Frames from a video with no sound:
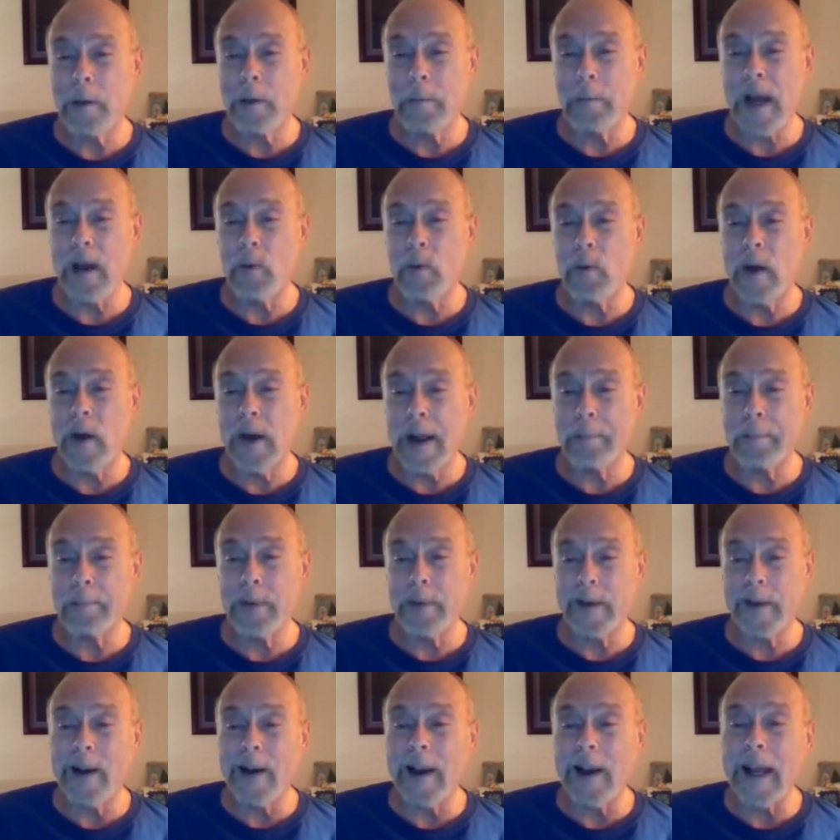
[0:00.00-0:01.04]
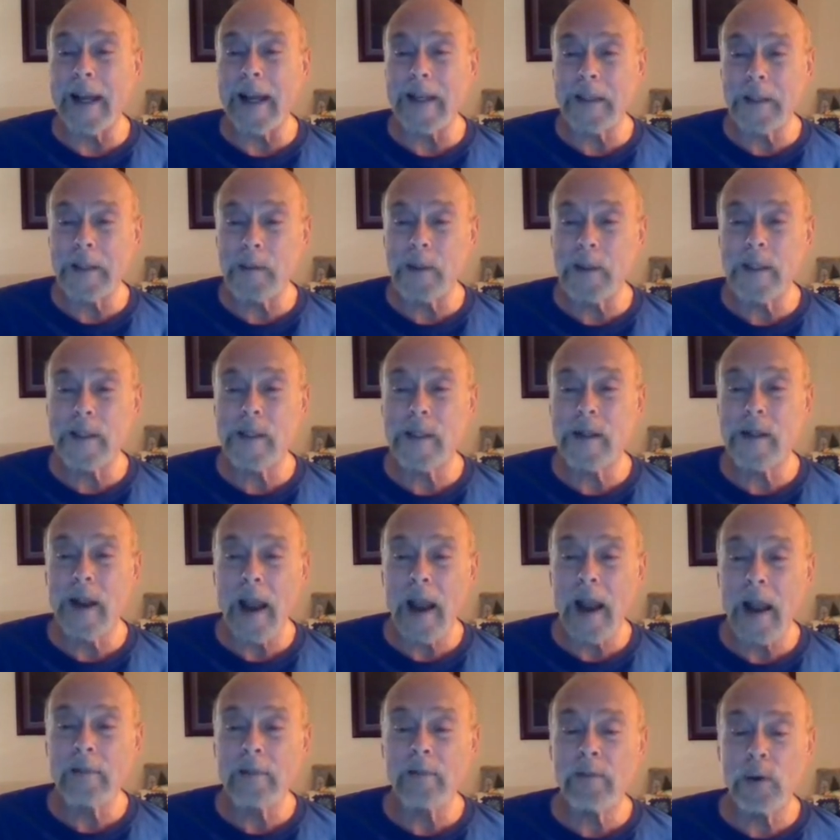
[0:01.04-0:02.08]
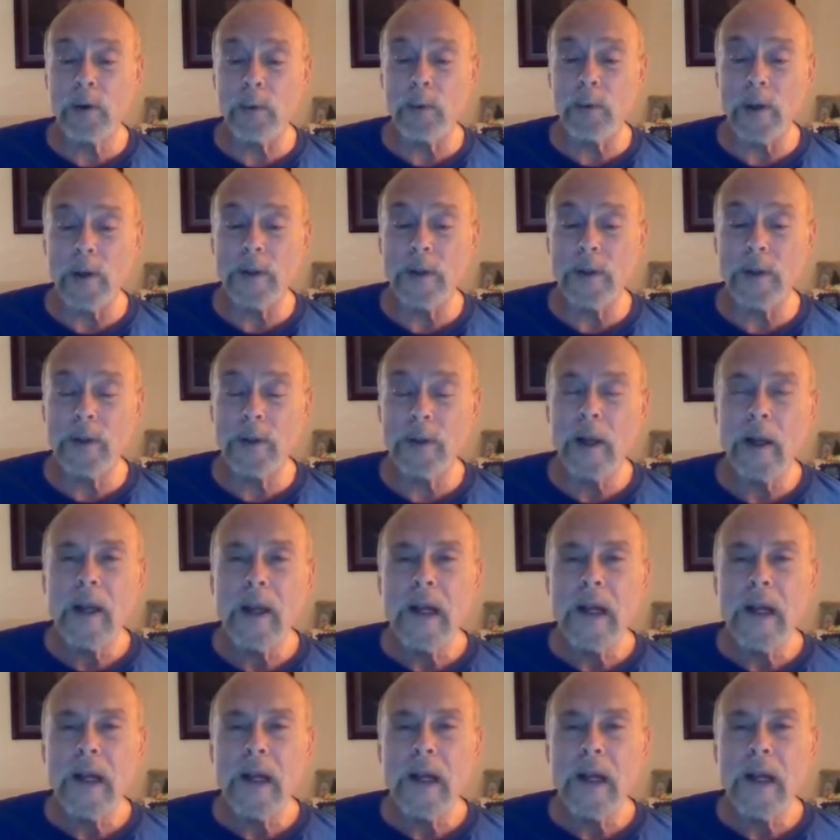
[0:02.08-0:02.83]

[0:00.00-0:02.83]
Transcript: about what happened to Lazarus afterwards.